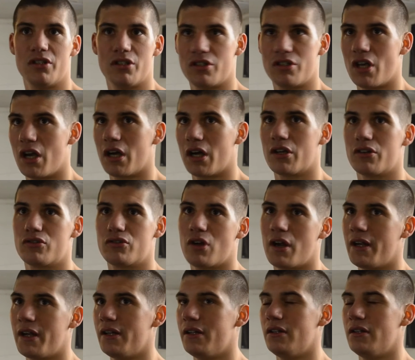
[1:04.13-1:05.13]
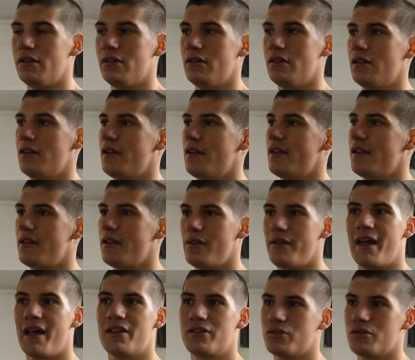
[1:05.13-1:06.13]
the circuit training,
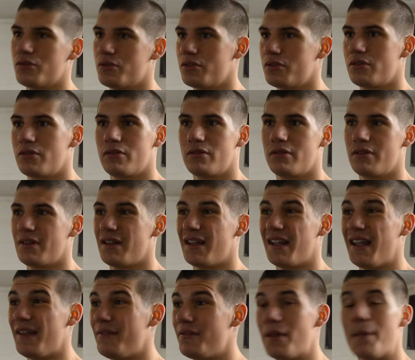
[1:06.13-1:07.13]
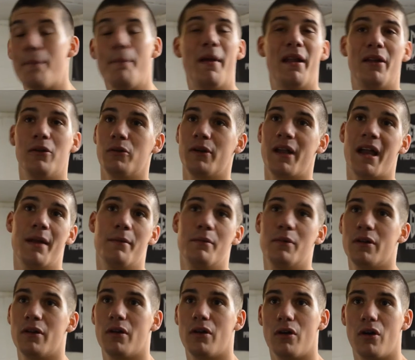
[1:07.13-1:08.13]
that sort of, even the mental
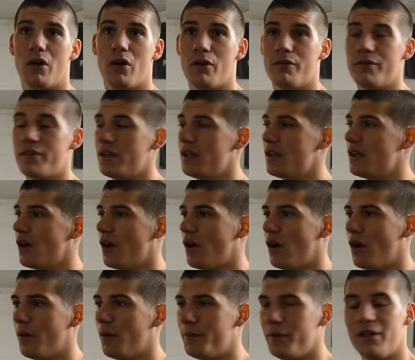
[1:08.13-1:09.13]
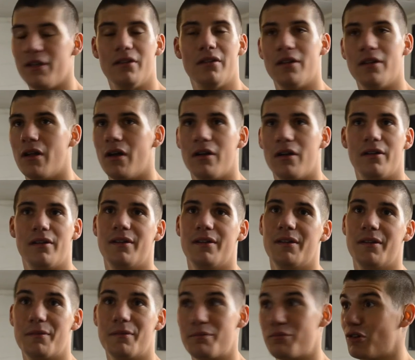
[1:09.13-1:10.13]
game of it, I've been
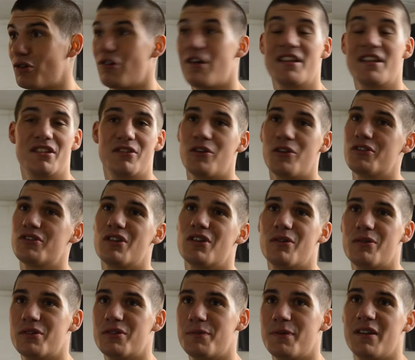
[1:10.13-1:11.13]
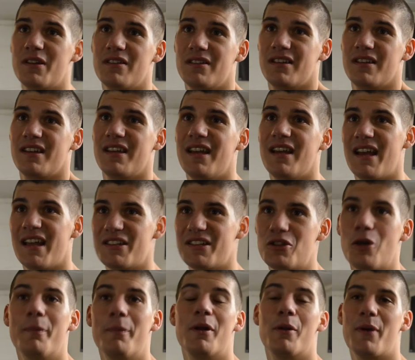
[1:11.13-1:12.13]
progressing on, so it's
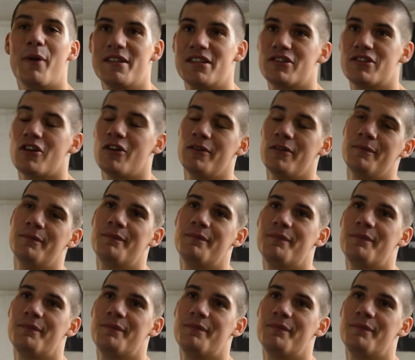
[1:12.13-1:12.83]
not been a waste of time.